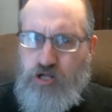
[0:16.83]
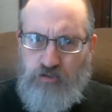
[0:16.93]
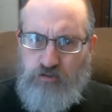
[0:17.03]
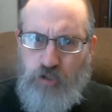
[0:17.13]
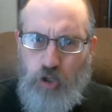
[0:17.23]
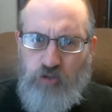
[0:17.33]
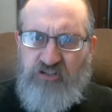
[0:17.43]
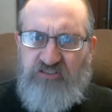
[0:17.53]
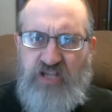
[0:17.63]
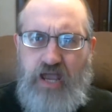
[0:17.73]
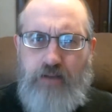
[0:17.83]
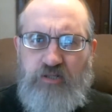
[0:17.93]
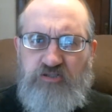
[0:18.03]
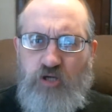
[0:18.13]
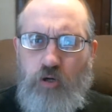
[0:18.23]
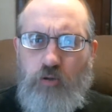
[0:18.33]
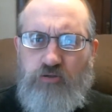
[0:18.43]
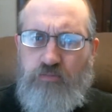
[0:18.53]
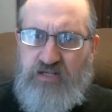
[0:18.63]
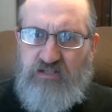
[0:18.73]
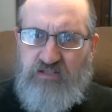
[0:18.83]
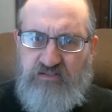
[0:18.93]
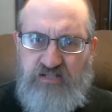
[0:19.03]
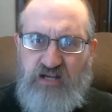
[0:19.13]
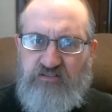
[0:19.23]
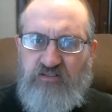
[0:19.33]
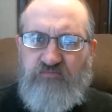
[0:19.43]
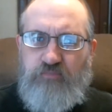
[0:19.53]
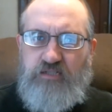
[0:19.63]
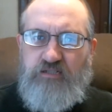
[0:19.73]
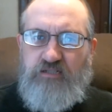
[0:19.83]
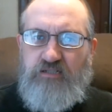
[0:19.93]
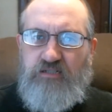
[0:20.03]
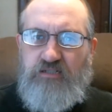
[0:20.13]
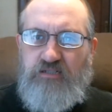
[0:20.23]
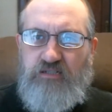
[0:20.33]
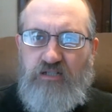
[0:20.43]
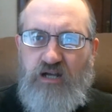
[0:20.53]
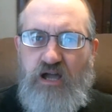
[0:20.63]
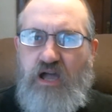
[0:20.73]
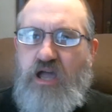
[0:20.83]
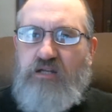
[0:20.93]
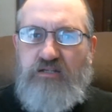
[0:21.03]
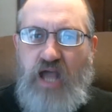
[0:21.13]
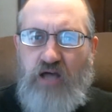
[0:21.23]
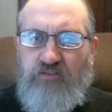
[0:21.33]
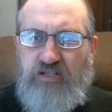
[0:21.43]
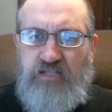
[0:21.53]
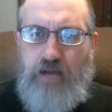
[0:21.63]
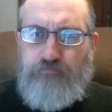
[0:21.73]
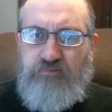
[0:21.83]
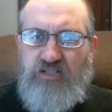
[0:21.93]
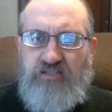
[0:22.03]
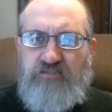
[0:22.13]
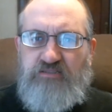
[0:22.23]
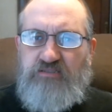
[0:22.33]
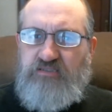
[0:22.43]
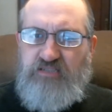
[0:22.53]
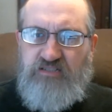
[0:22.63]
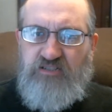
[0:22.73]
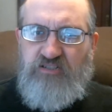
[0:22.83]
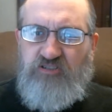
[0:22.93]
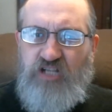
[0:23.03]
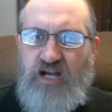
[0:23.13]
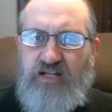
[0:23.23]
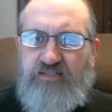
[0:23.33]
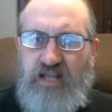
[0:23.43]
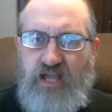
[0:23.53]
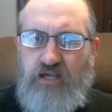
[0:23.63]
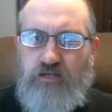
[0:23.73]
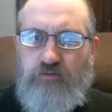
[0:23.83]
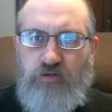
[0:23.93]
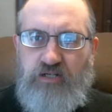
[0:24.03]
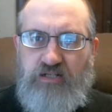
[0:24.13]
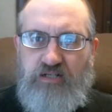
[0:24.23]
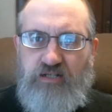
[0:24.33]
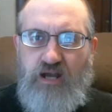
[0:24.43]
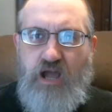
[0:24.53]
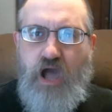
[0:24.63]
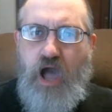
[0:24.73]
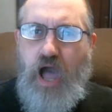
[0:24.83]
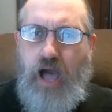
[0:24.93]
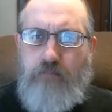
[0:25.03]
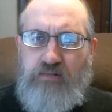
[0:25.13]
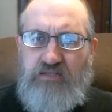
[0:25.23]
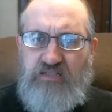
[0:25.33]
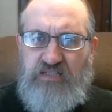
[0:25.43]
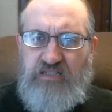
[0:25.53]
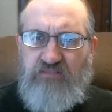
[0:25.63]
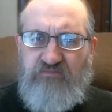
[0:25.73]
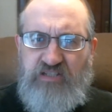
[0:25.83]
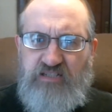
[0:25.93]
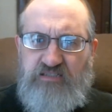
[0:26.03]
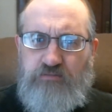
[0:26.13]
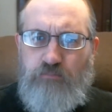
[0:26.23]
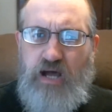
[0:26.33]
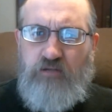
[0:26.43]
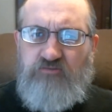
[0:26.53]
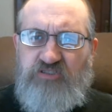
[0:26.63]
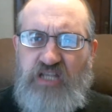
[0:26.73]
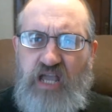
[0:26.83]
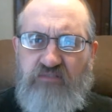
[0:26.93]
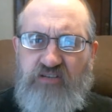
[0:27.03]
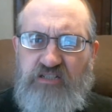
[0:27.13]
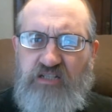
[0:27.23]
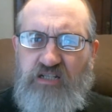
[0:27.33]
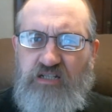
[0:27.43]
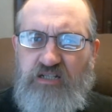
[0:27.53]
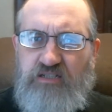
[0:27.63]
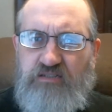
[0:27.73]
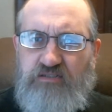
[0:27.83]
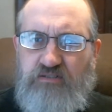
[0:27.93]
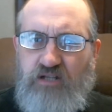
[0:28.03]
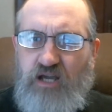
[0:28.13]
Lord, this hammer's gonna be the death of me." Now the captain said to John Henry, "I believe this mountain's caving in."